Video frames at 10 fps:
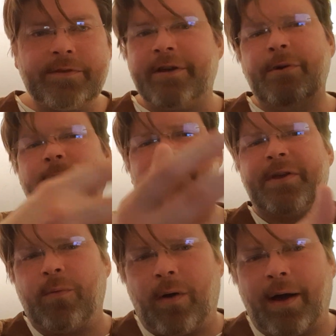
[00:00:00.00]
to do whatever
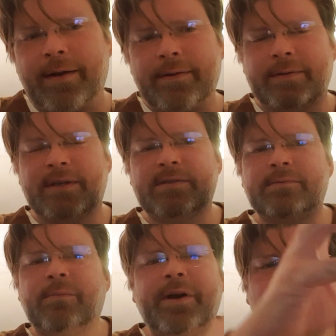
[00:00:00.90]
you want? Right?
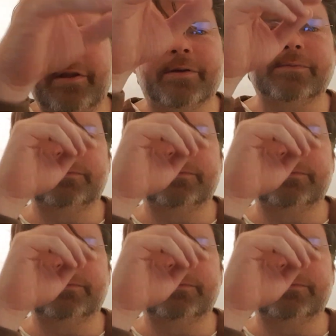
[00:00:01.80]
What do you do?